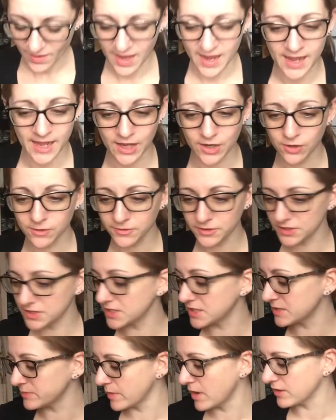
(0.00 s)
Hannover is
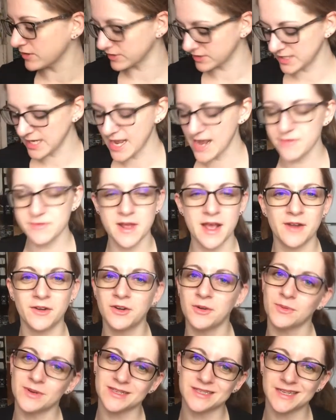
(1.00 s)
a smaller town. I
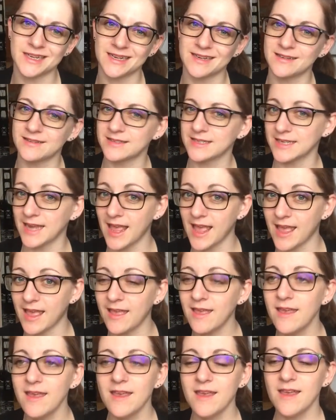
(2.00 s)
don't know what it's like
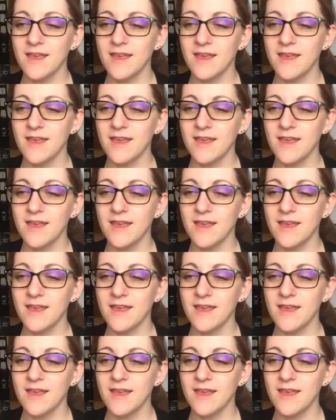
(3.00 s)
today,